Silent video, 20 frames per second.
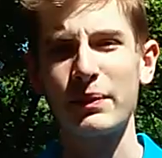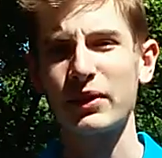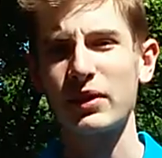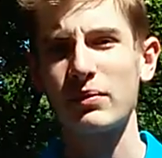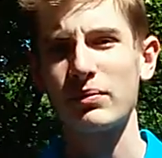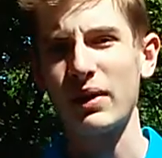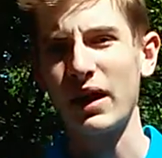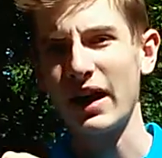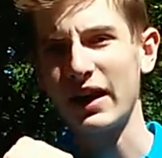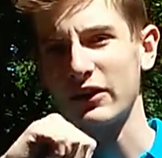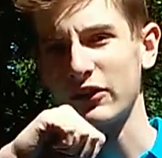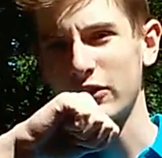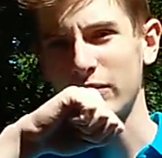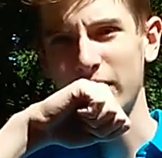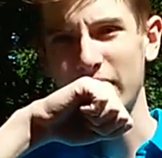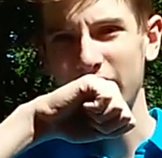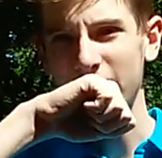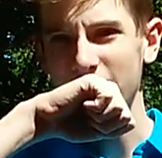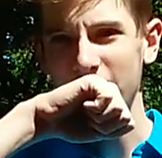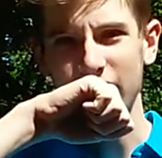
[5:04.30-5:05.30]
combine to
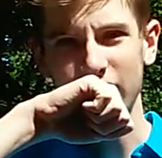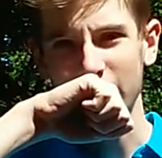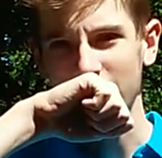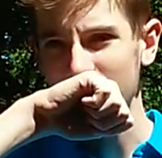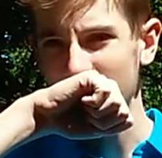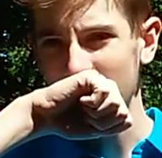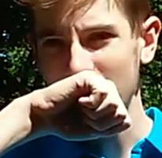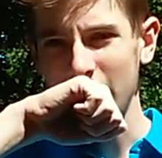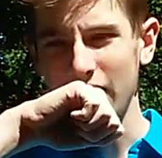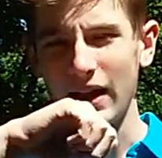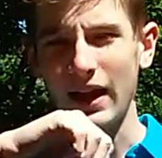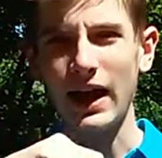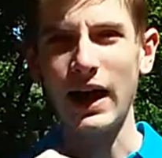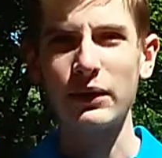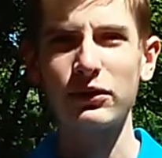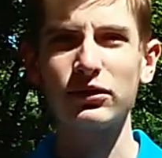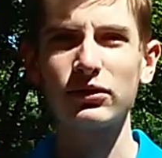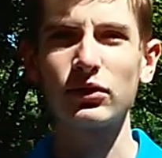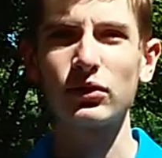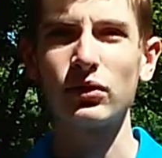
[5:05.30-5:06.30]
make a
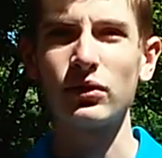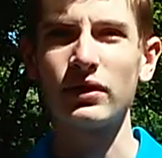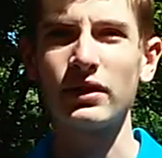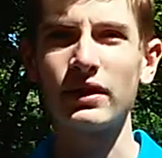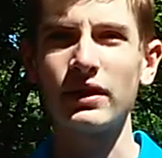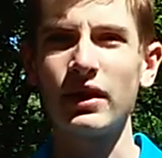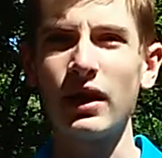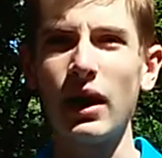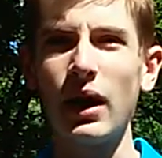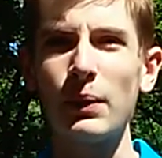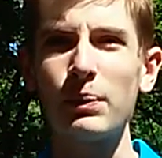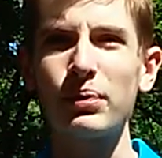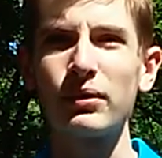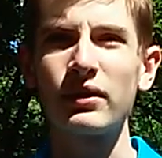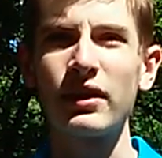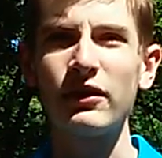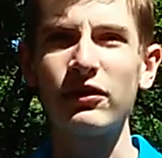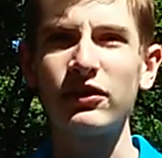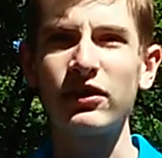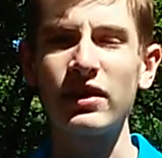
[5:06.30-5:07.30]
absolutely
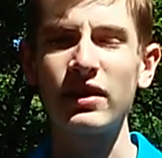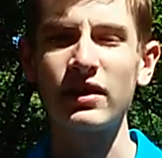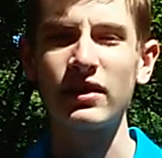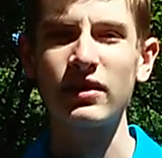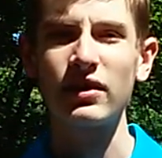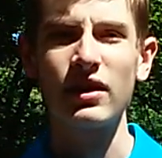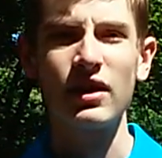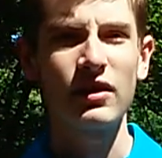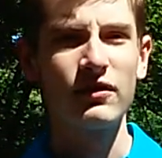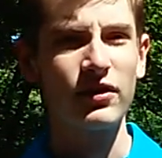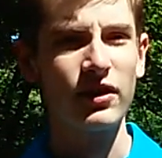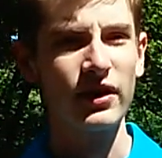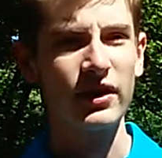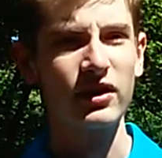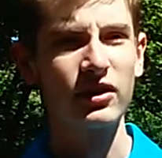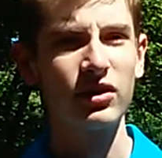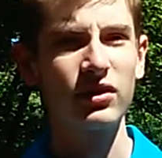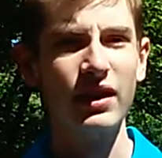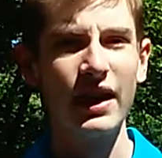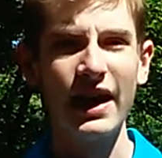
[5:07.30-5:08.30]
uplifting, very
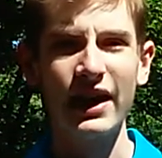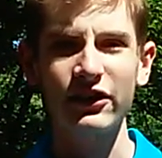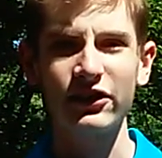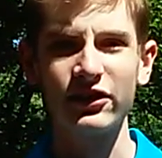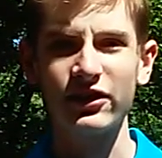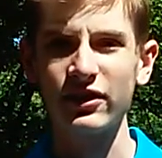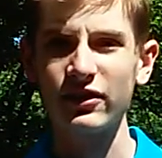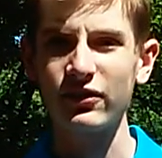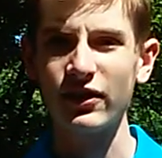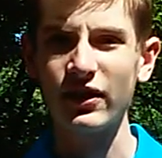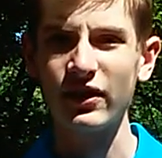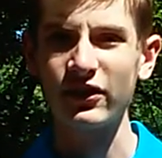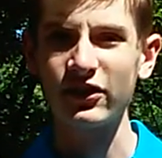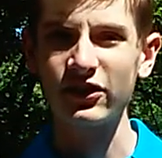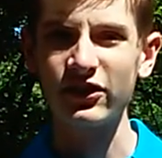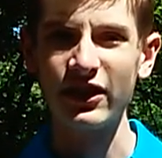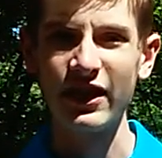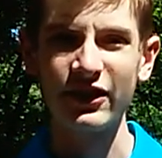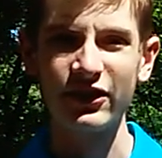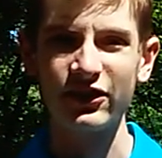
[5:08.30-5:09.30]
classy, very
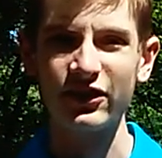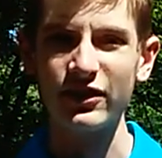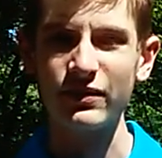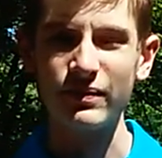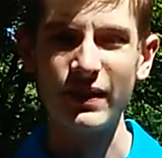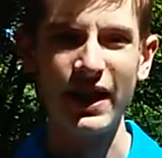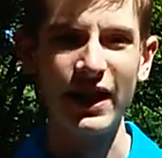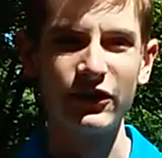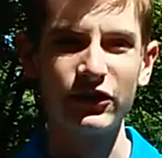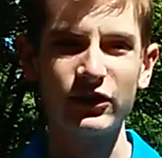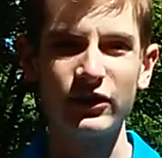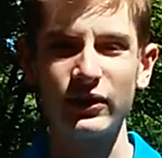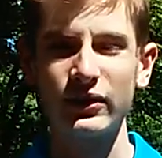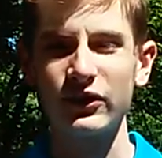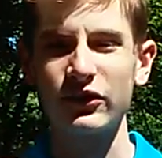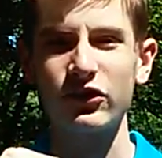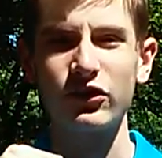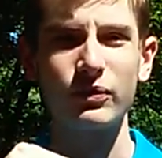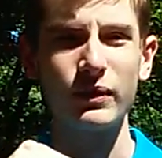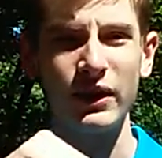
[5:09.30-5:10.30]
sexy, masculine
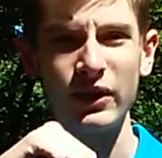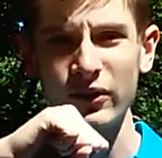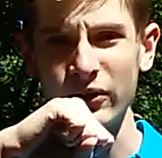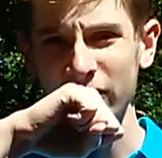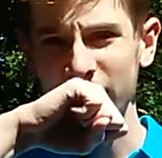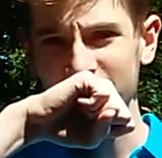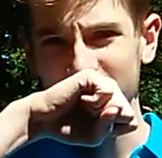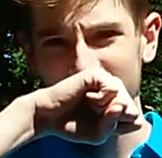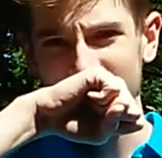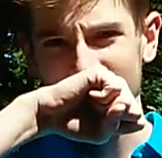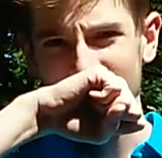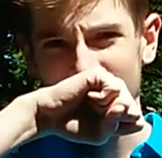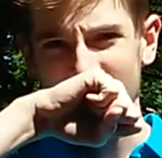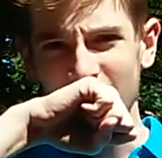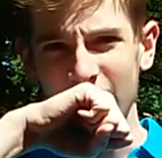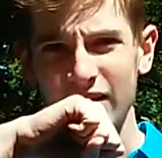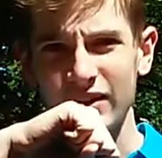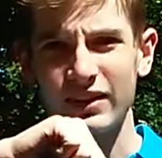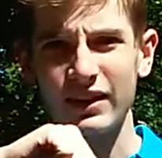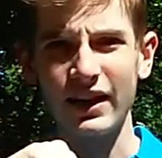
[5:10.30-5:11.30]
smell.
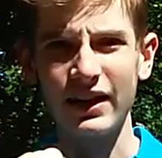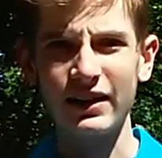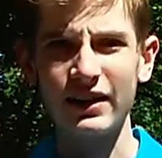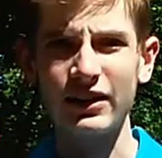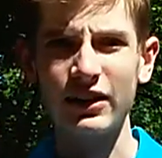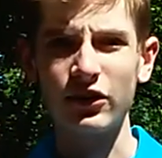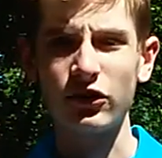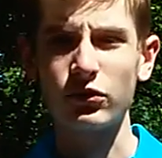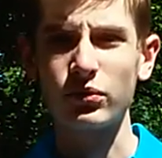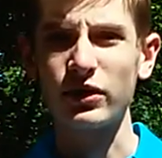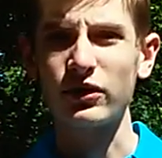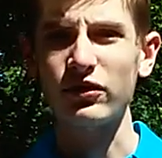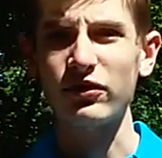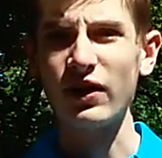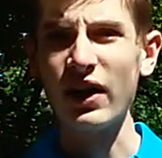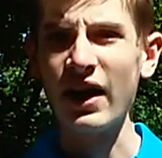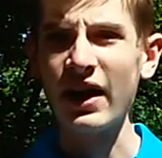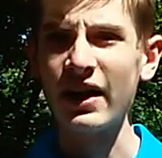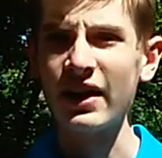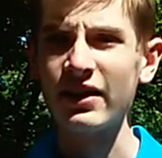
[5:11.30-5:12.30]
Yet it is
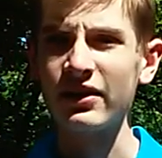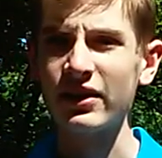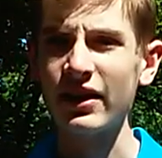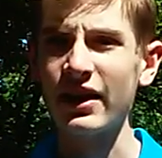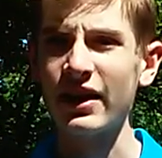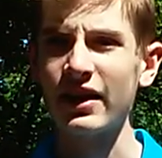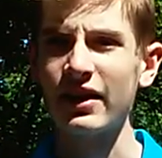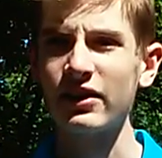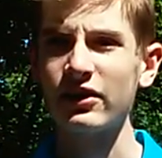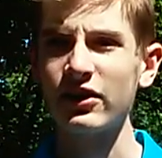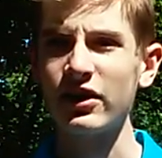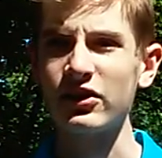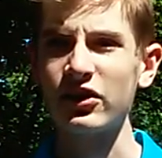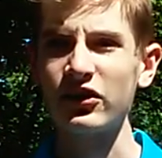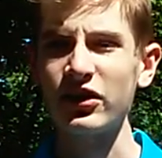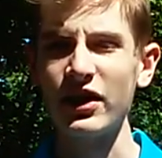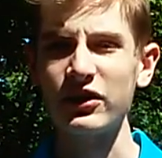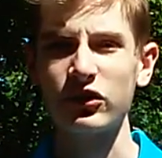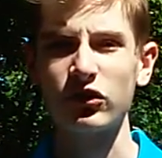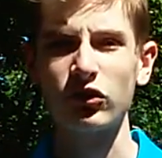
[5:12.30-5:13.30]
refined and it just
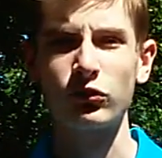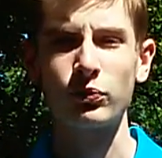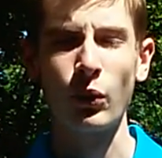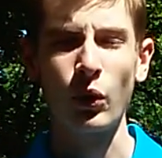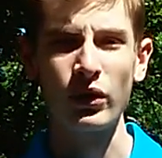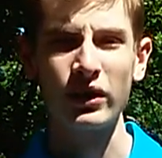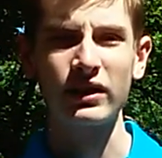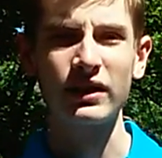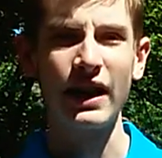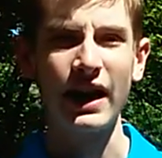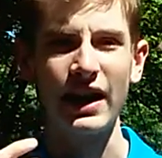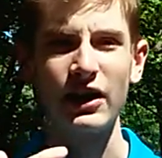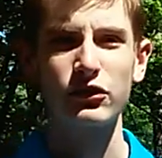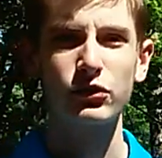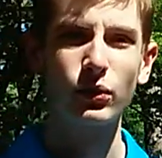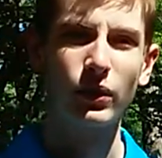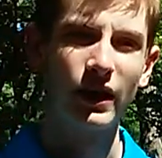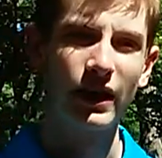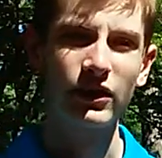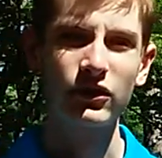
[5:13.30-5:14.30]
has a sporty,
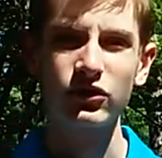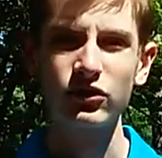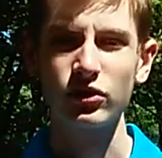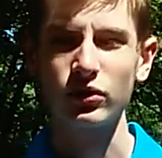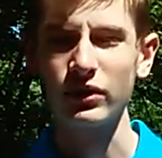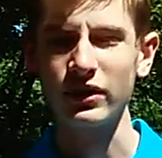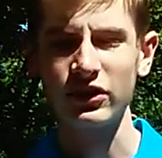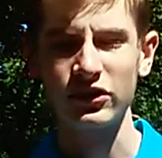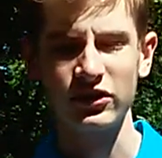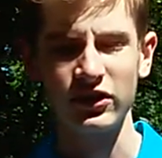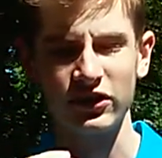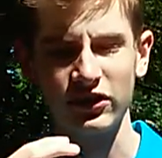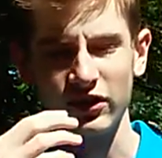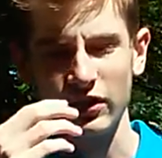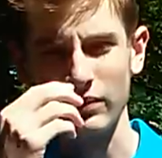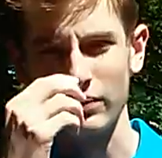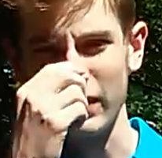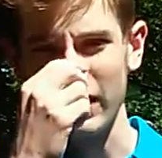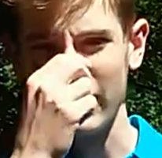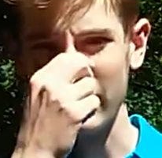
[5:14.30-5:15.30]
casual edge to it. It's just
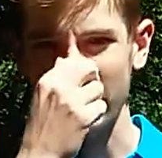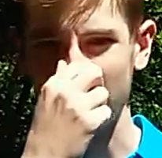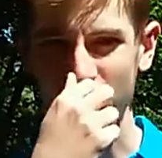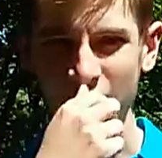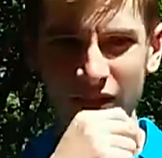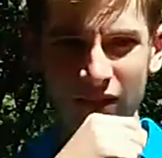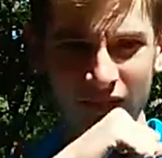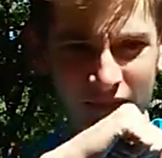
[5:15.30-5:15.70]
amazing.